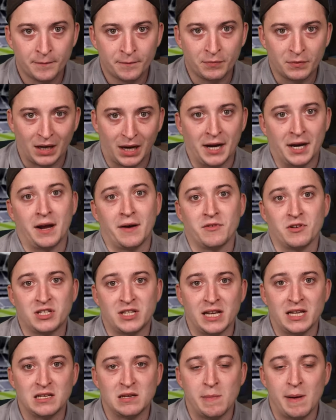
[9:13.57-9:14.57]
another
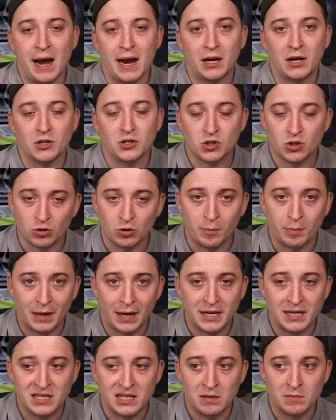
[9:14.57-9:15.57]
centre-back to
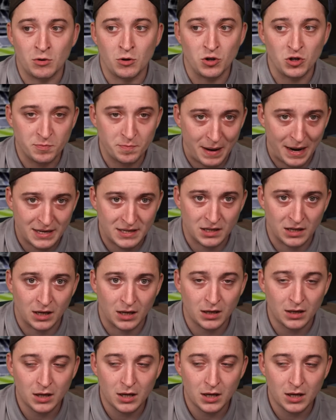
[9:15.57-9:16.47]
replace him who's better.